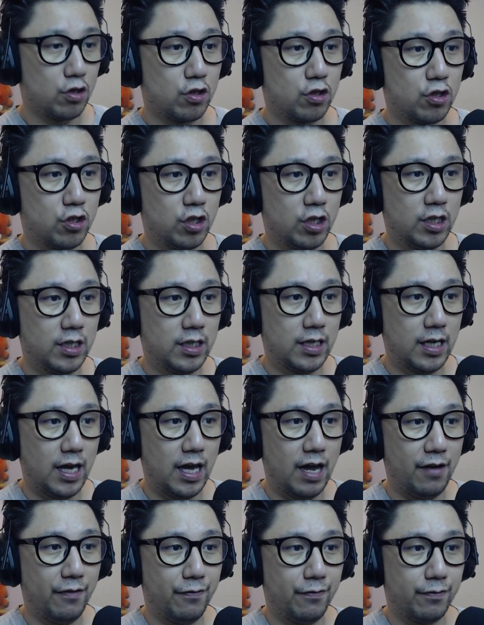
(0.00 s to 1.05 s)
G
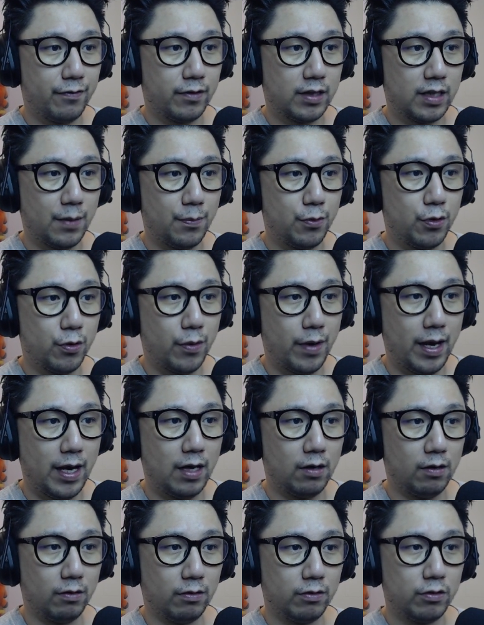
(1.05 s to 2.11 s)
F W
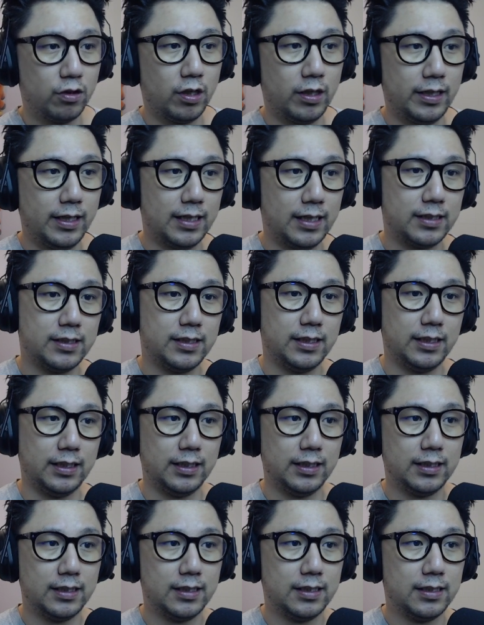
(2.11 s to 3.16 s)
L dot E X E.
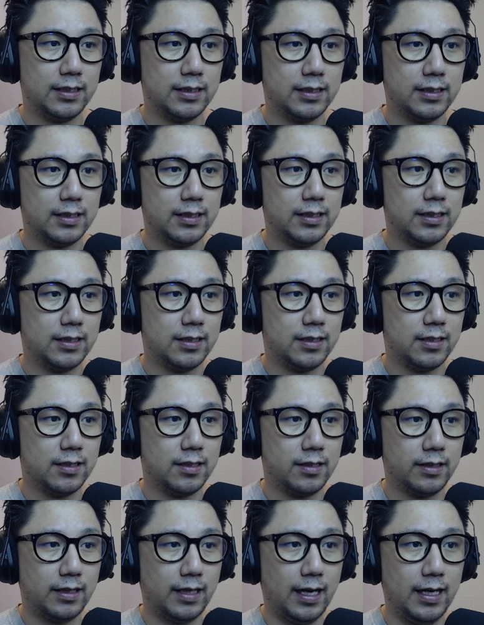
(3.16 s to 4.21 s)

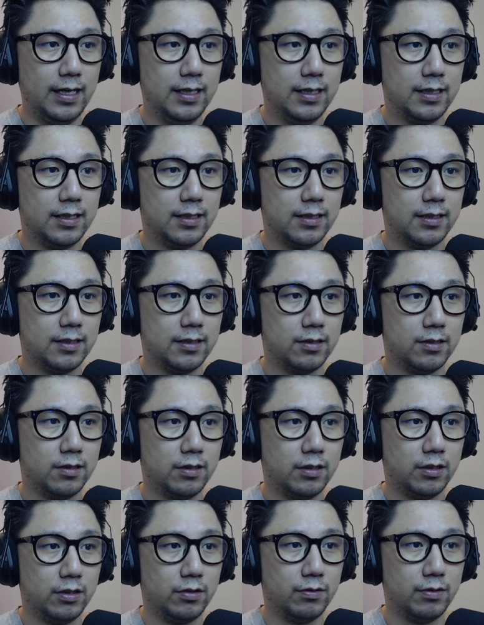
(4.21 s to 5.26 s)
Okay.
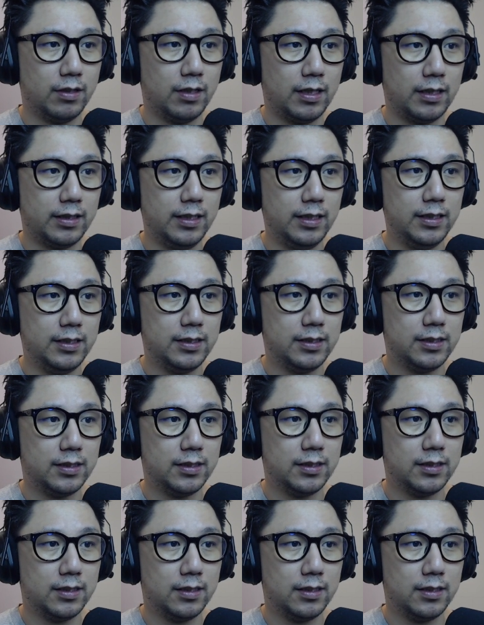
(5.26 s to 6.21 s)
Do it like this.